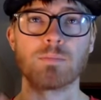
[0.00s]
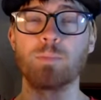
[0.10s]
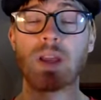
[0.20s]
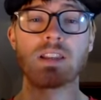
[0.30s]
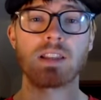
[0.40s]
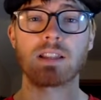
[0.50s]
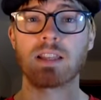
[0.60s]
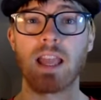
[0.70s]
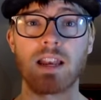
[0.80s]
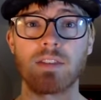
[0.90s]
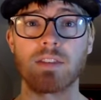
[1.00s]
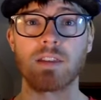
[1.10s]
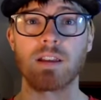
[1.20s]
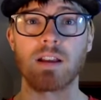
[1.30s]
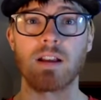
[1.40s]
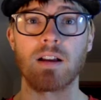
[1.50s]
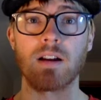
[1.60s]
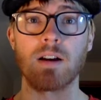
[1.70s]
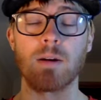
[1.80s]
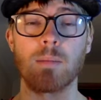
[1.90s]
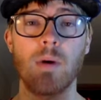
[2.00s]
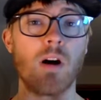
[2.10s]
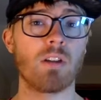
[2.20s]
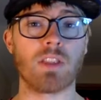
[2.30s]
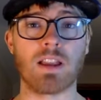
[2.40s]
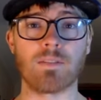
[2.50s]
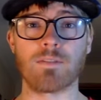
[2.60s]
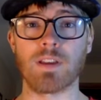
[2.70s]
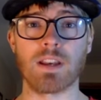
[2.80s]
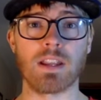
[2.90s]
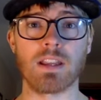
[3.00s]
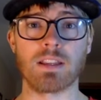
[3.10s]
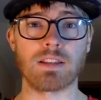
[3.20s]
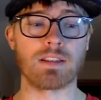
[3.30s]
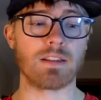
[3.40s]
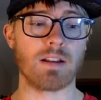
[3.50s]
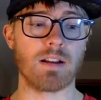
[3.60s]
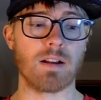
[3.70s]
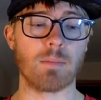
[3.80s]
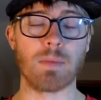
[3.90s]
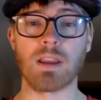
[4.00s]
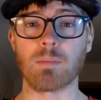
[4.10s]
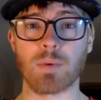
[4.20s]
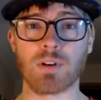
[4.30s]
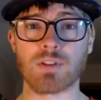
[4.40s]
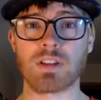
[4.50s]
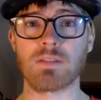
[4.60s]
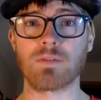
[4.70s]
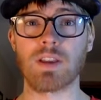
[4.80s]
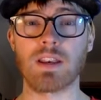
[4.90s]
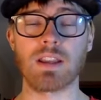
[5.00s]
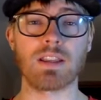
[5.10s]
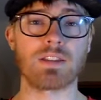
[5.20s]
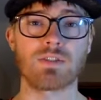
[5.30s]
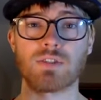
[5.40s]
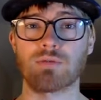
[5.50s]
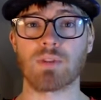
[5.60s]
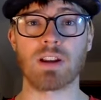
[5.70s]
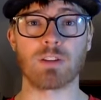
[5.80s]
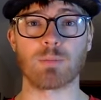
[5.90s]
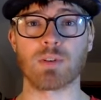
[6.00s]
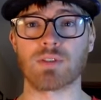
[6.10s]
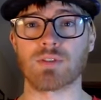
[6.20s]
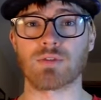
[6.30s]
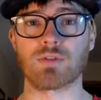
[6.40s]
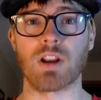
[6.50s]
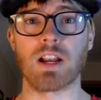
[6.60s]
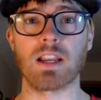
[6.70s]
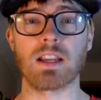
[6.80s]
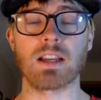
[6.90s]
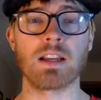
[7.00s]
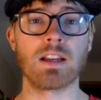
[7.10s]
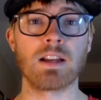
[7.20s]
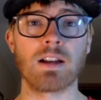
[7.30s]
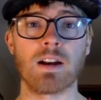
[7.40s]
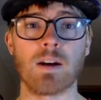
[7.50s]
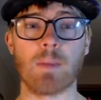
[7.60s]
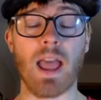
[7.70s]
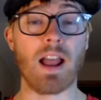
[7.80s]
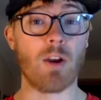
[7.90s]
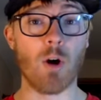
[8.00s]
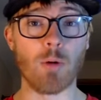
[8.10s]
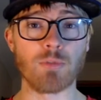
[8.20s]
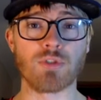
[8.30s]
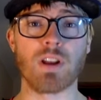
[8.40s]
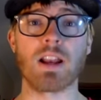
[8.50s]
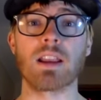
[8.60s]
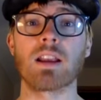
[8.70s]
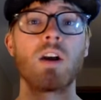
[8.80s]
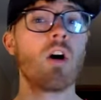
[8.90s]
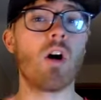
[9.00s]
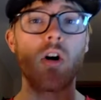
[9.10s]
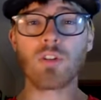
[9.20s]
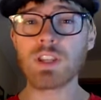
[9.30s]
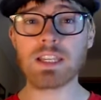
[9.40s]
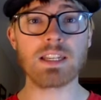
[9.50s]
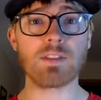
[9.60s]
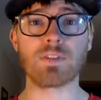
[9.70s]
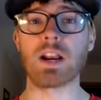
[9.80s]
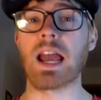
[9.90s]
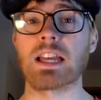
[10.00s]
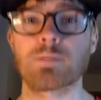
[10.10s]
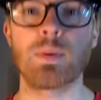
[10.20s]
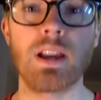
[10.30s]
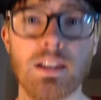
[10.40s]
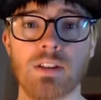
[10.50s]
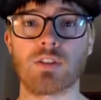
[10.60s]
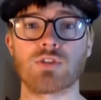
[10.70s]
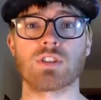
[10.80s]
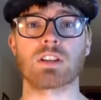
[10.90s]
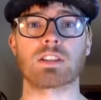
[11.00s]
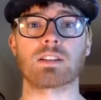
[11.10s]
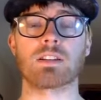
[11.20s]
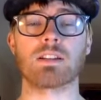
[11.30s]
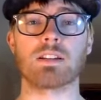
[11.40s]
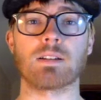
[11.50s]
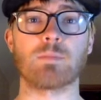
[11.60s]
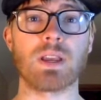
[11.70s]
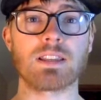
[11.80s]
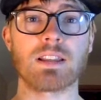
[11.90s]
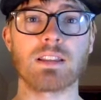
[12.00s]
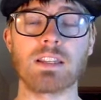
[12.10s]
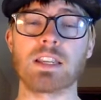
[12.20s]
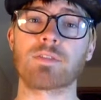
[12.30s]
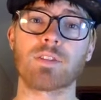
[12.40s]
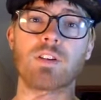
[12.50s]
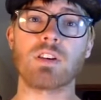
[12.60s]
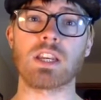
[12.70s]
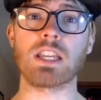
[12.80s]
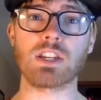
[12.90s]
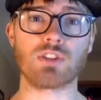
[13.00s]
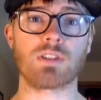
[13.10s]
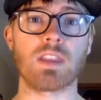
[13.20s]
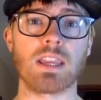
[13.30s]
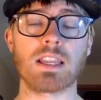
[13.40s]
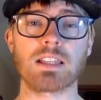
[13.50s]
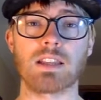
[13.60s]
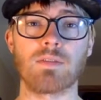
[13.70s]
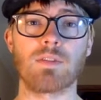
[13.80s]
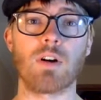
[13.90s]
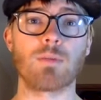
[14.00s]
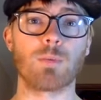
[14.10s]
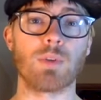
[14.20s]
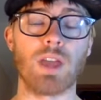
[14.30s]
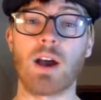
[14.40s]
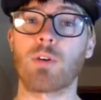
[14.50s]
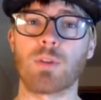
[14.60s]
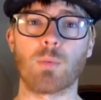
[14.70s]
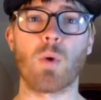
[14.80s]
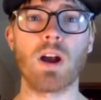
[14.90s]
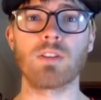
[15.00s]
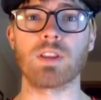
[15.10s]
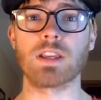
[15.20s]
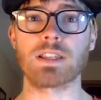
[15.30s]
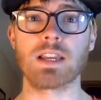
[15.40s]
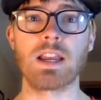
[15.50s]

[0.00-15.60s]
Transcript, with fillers: basically anything. Um, online fitness, um, in person fitness, just regular personal training, um, at home training. All these different aspects are just uh, basically different niche things involved with health and wellness